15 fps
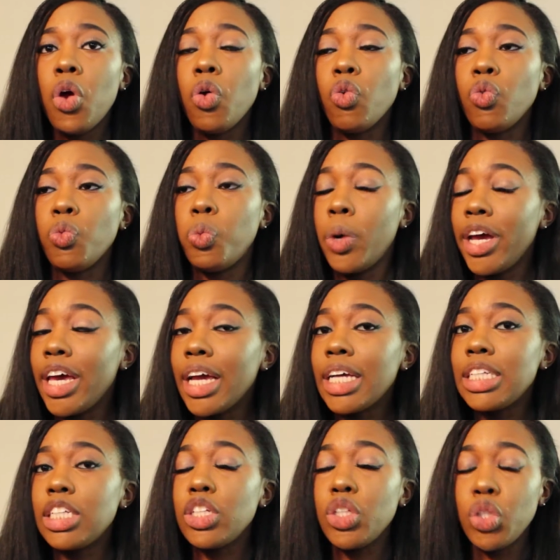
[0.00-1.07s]

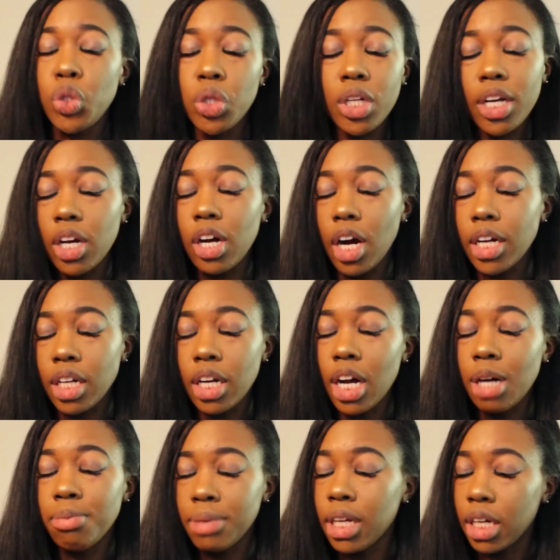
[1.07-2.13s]
Wigs gonna
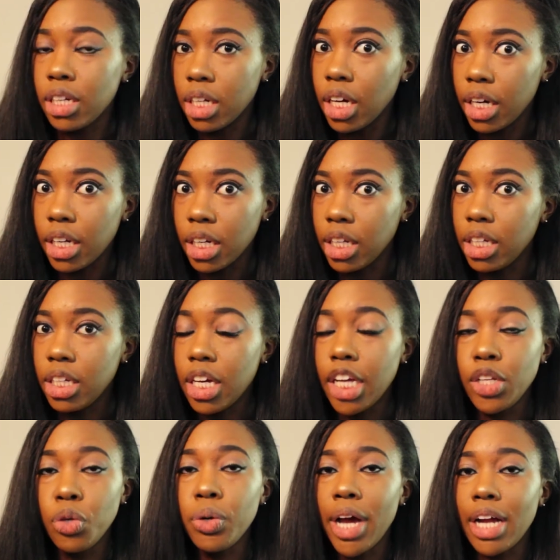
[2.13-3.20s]
come looking ugly,
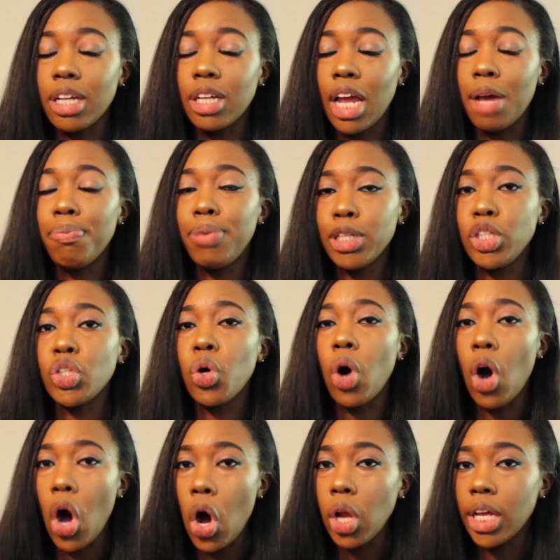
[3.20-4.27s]
and you got to like put your
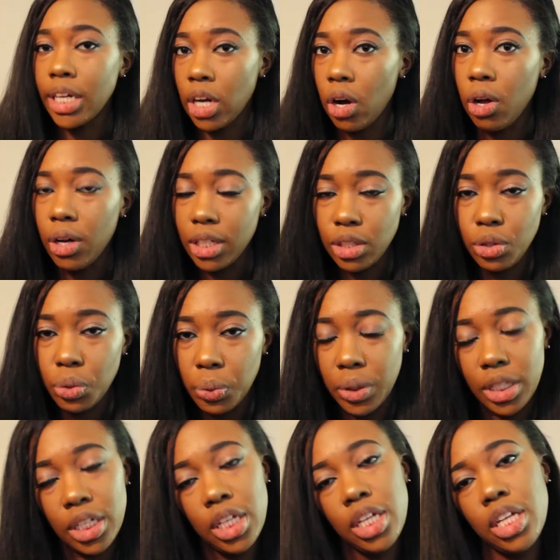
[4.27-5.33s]
all in all into
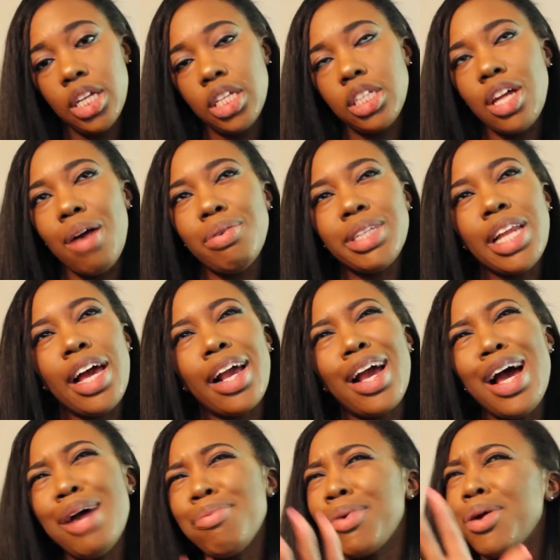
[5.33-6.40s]
it. So I was like,
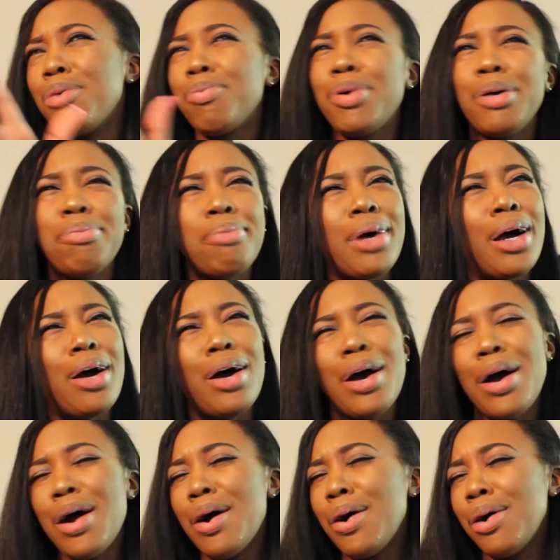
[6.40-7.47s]
I'm going to put my
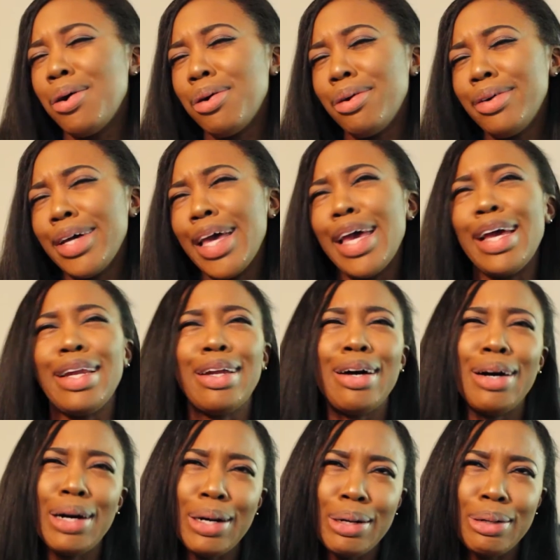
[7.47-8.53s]
all and
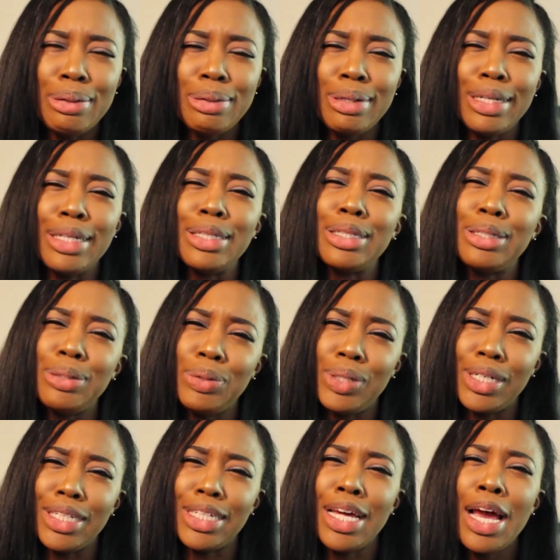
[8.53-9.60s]
all into
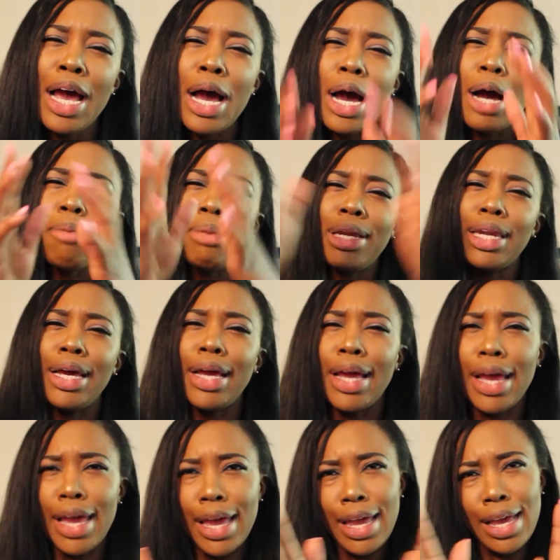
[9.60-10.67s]
this. I'm going to lay
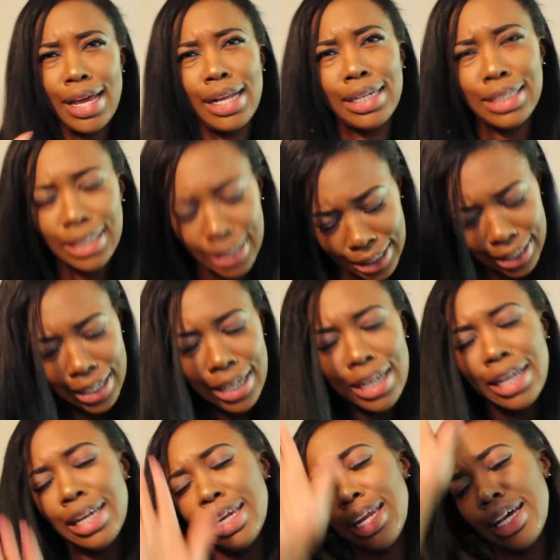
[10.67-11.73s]
hands
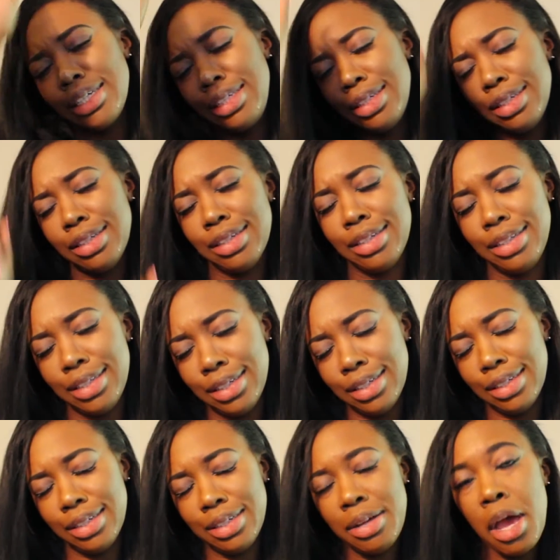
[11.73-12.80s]
like Jesus
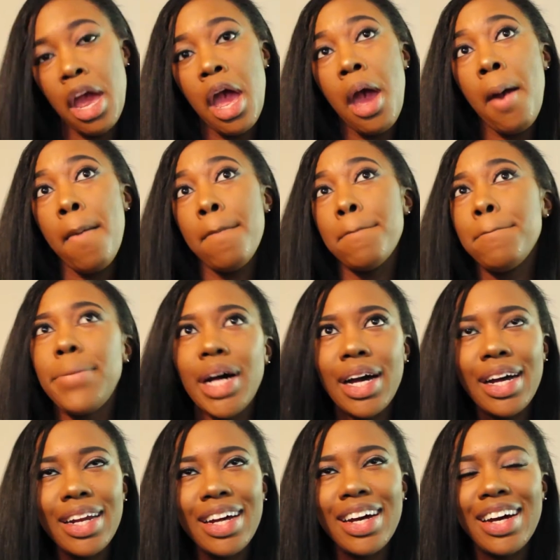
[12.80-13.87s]
did.
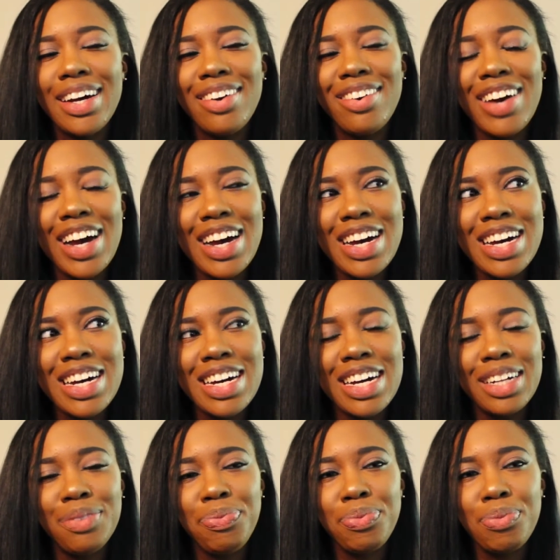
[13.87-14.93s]
But
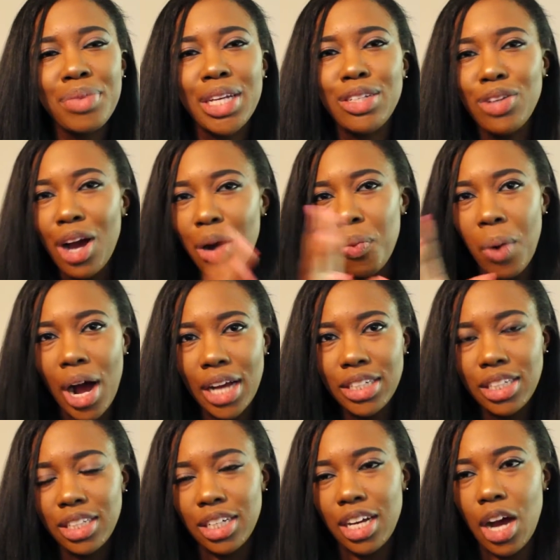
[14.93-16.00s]
so I
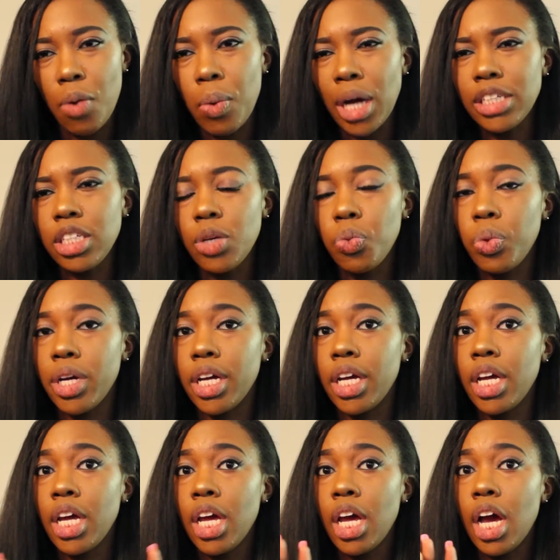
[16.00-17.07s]
washed it. I washed it with
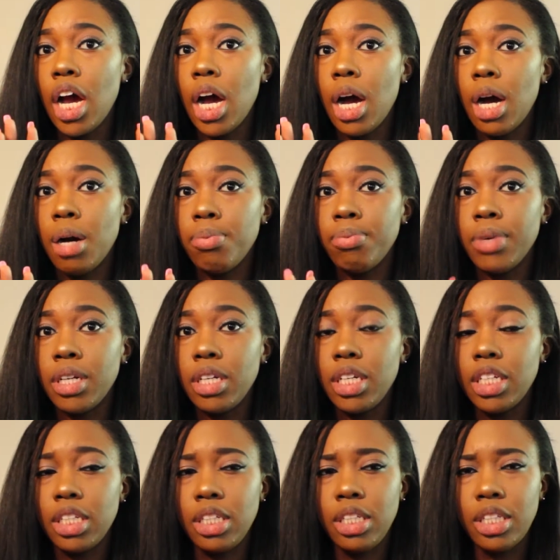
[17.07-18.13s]

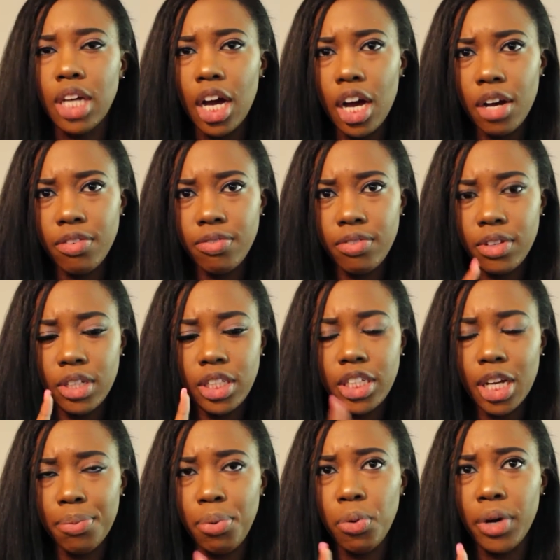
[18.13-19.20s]
this Dove
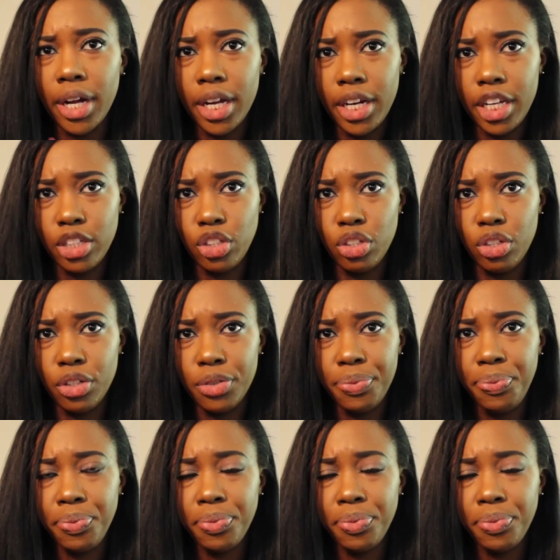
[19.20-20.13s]
shampoo and conditioner.